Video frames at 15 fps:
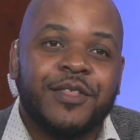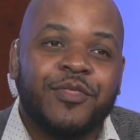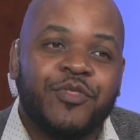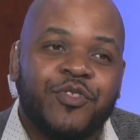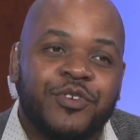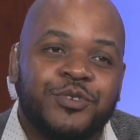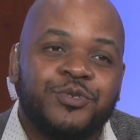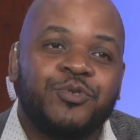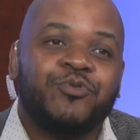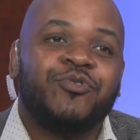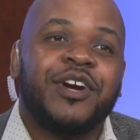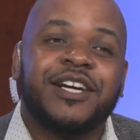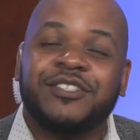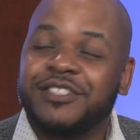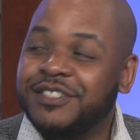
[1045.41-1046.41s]
the
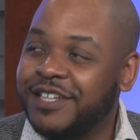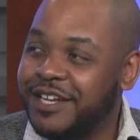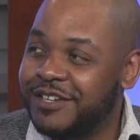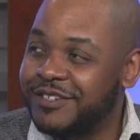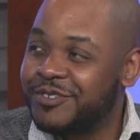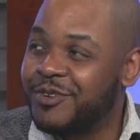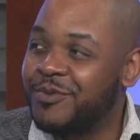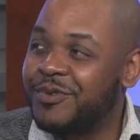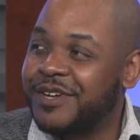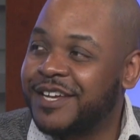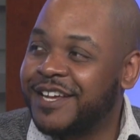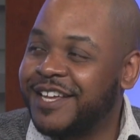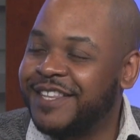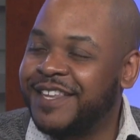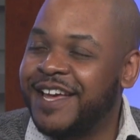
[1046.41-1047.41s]
direction that it's
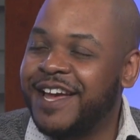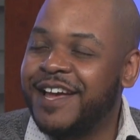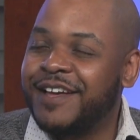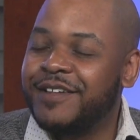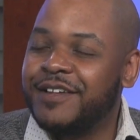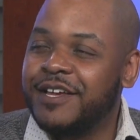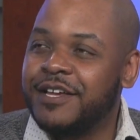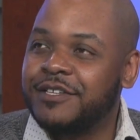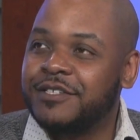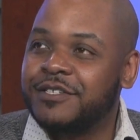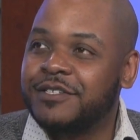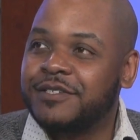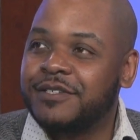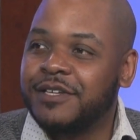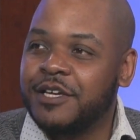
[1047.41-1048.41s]
going and that
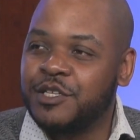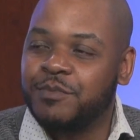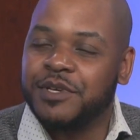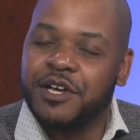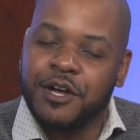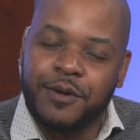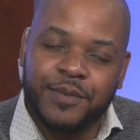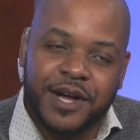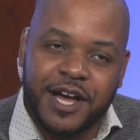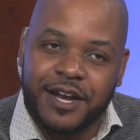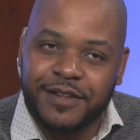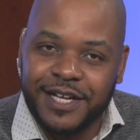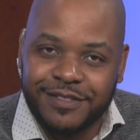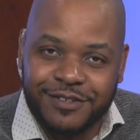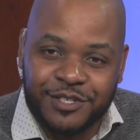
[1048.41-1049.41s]
it's it's become kind of
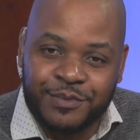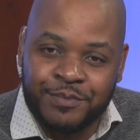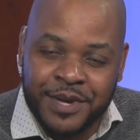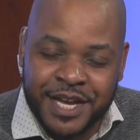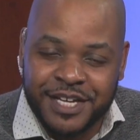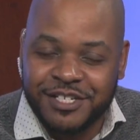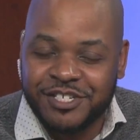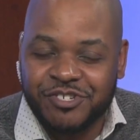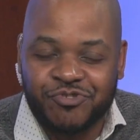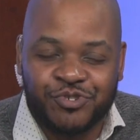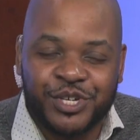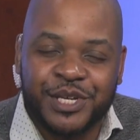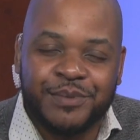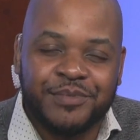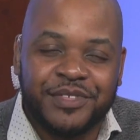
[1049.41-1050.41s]
like this
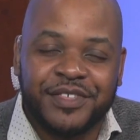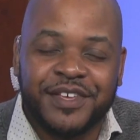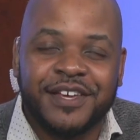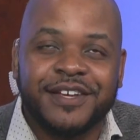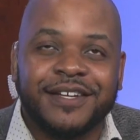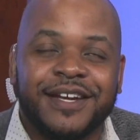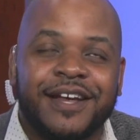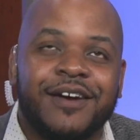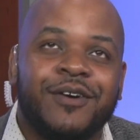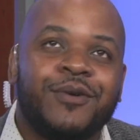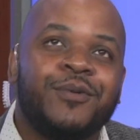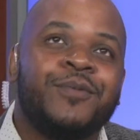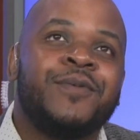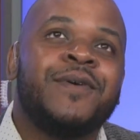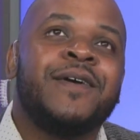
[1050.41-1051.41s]
mainstream thing now